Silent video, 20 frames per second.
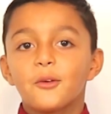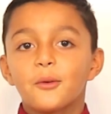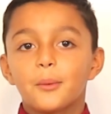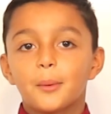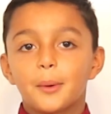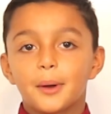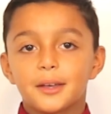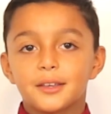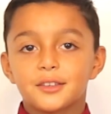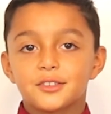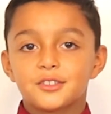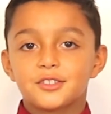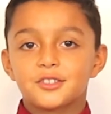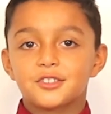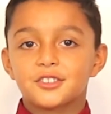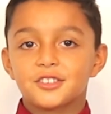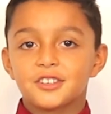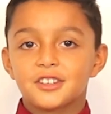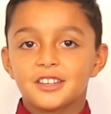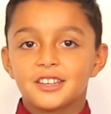
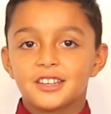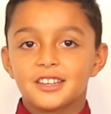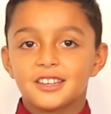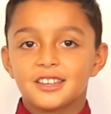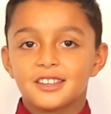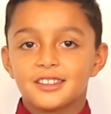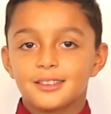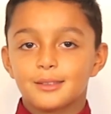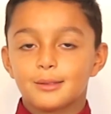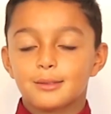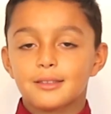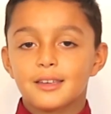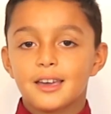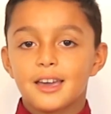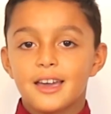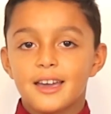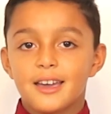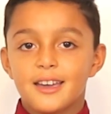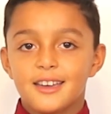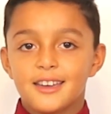which is
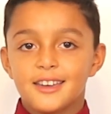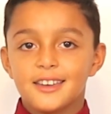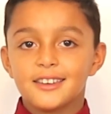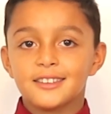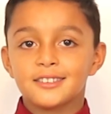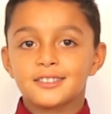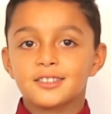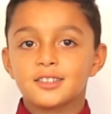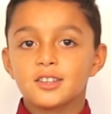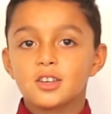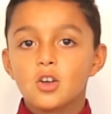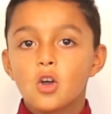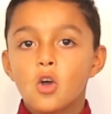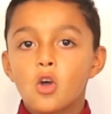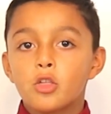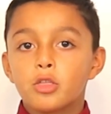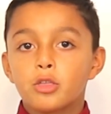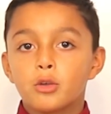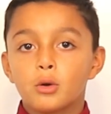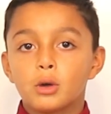8
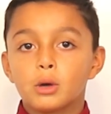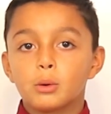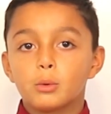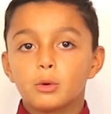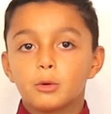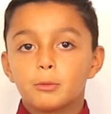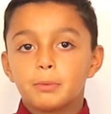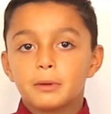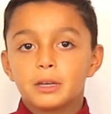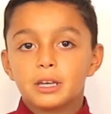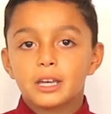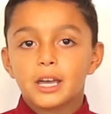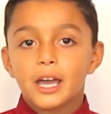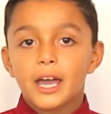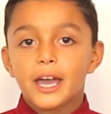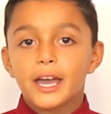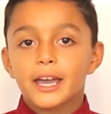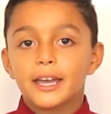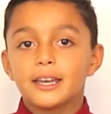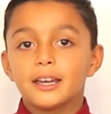so it will
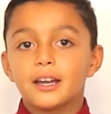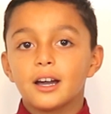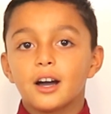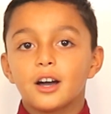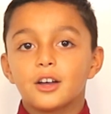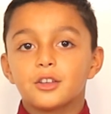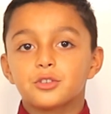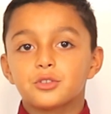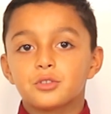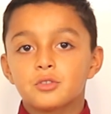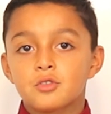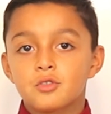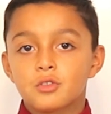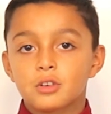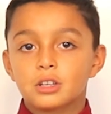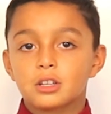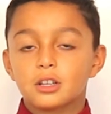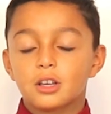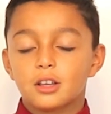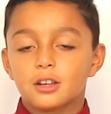be
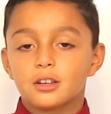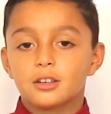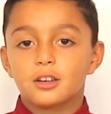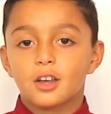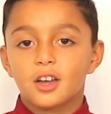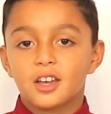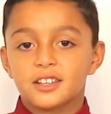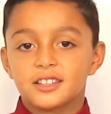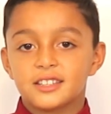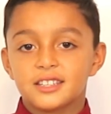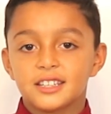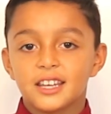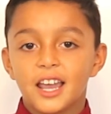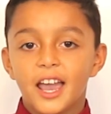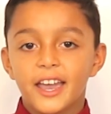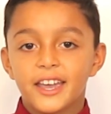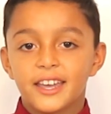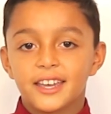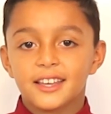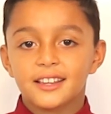
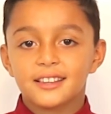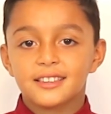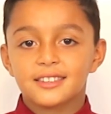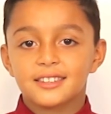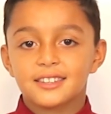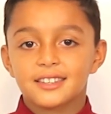898